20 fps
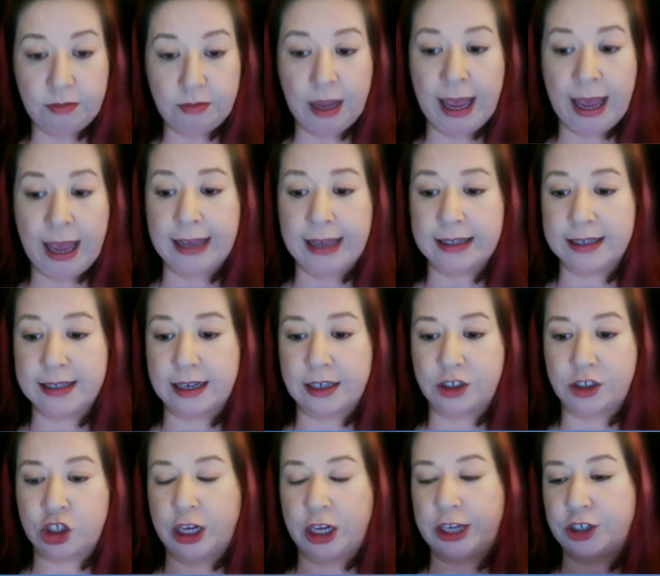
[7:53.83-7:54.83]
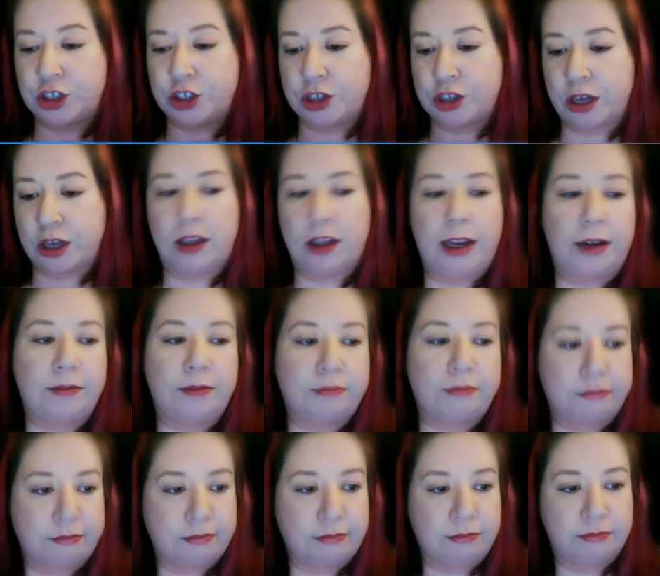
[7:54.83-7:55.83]
has changed subtly,
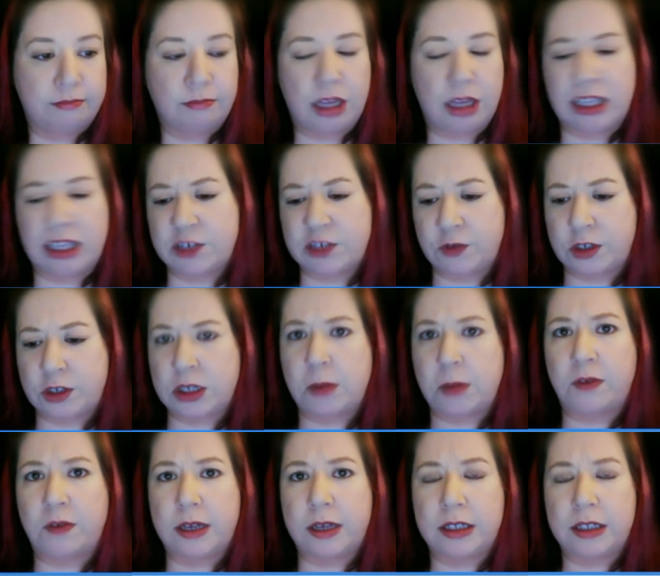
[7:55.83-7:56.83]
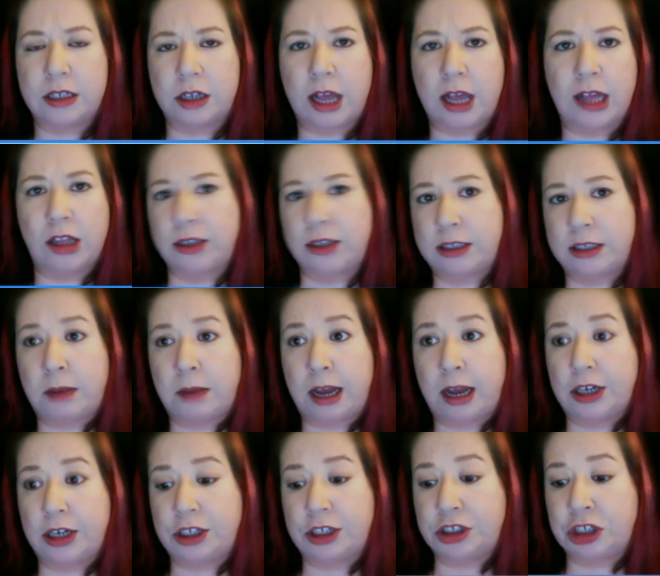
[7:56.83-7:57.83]
at least for some of us. I looked at mine
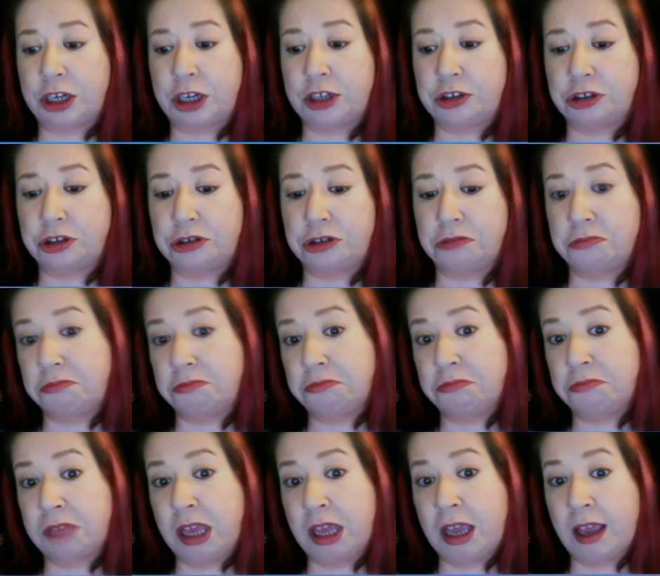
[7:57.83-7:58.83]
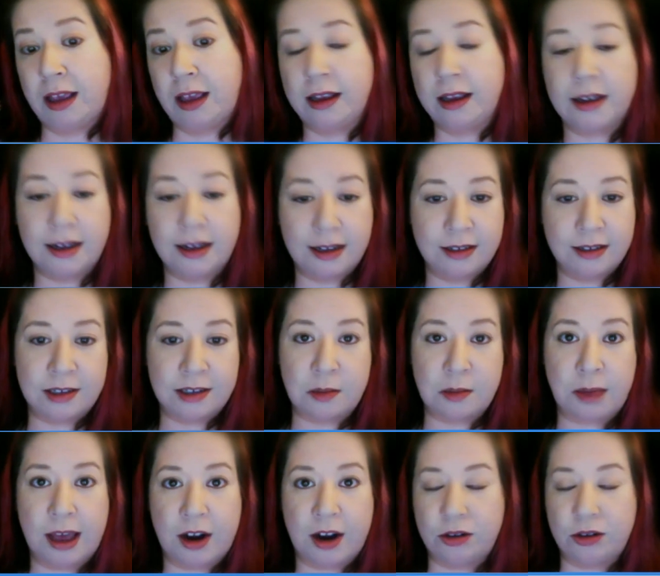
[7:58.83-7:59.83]
and it changed. Does it
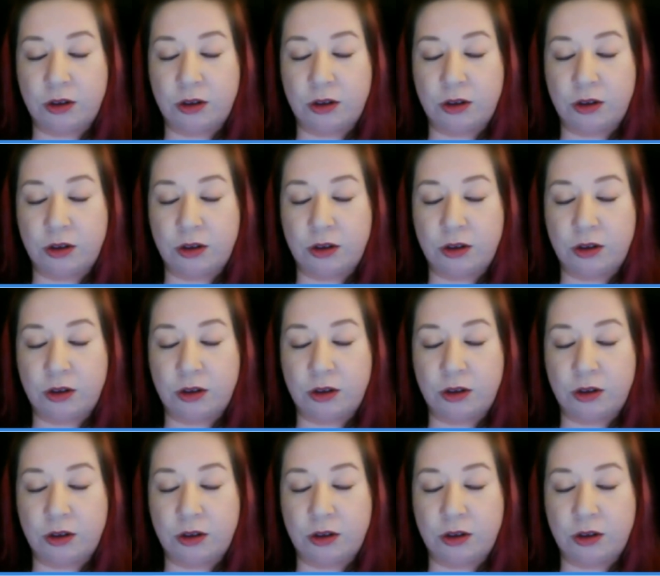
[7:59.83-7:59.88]
matter?